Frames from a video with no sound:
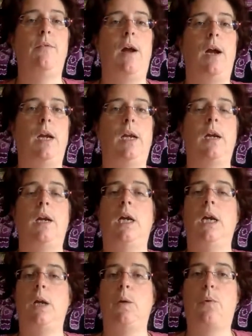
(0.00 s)
like
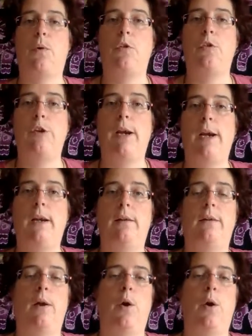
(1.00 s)
a project